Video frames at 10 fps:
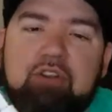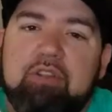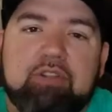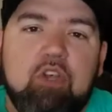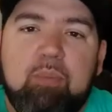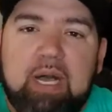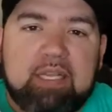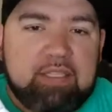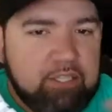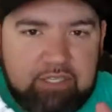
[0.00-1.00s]
You know, the toe
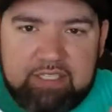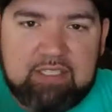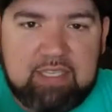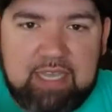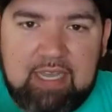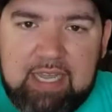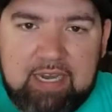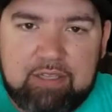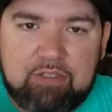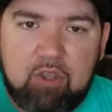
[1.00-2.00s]
box, it creases the hell
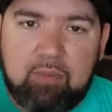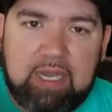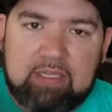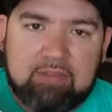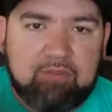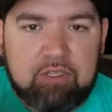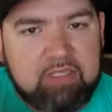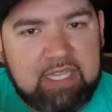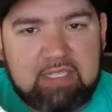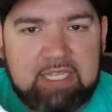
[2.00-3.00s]
out of the toe box.
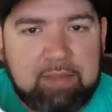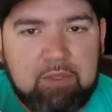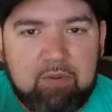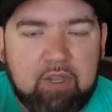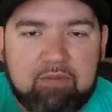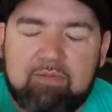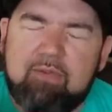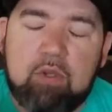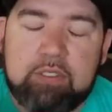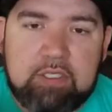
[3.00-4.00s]
First, second time you wear
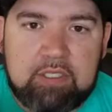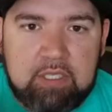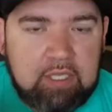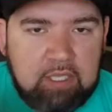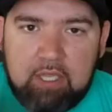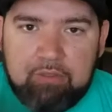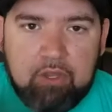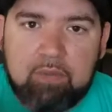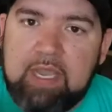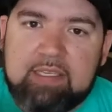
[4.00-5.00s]
Forces,
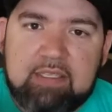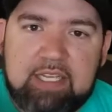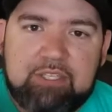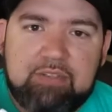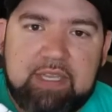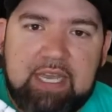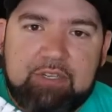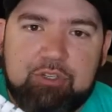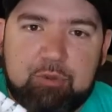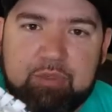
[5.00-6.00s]
they're wrecked unless you
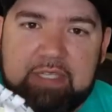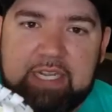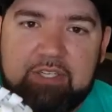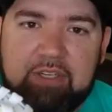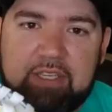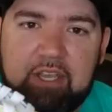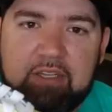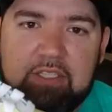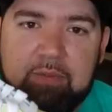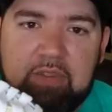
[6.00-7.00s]
got a shoe protector in
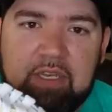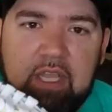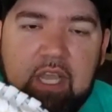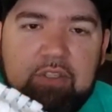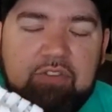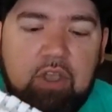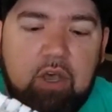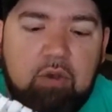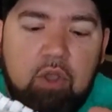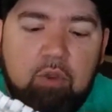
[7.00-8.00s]
there or something.
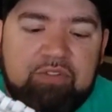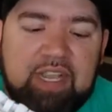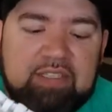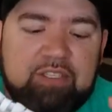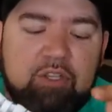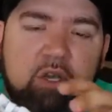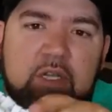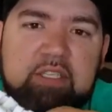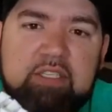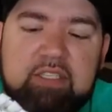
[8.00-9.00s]
So we've got these
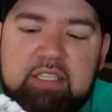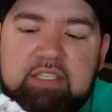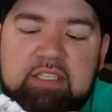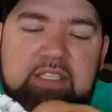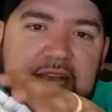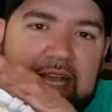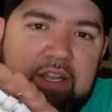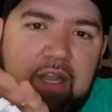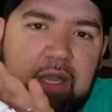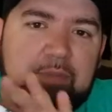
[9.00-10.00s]
going. This this
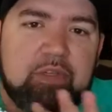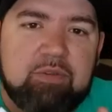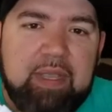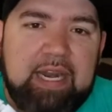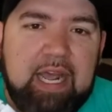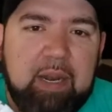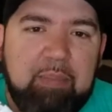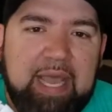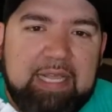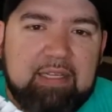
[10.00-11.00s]
entire upper is made out
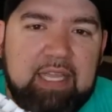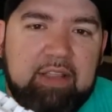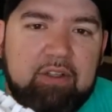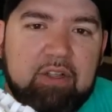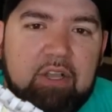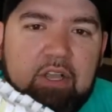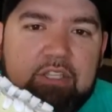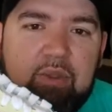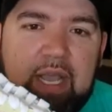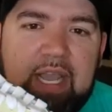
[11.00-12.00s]
of patent leather.
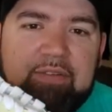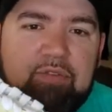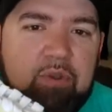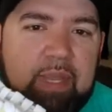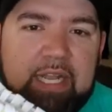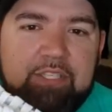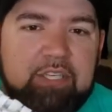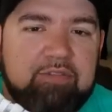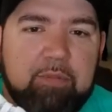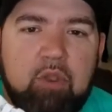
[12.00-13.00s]
So I have to
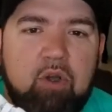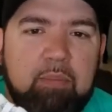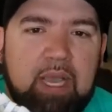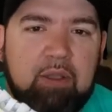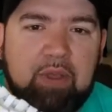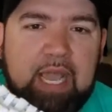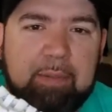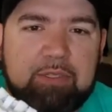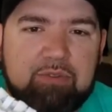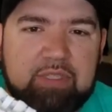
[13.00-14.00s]
imagine if I'm going by what
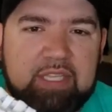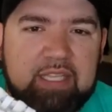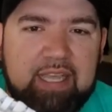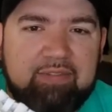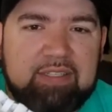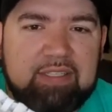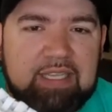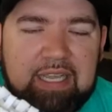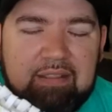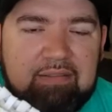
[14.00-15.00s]
happens with the
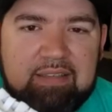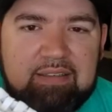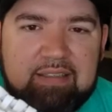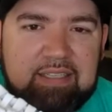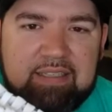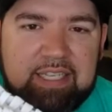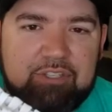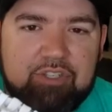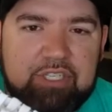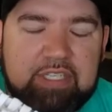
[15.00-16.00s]
elevens, this these
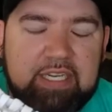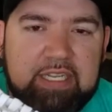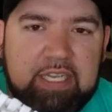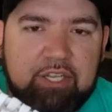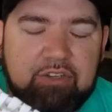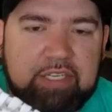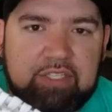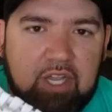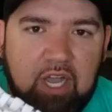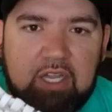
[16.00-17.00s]
things are just going to get
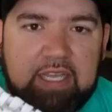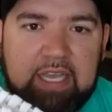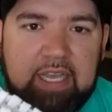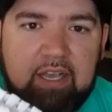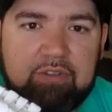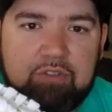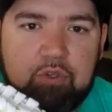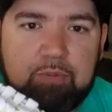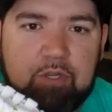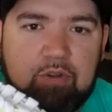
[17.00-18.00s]
creased all to hell
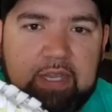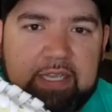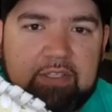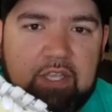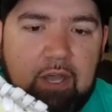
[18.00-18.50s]
super quick.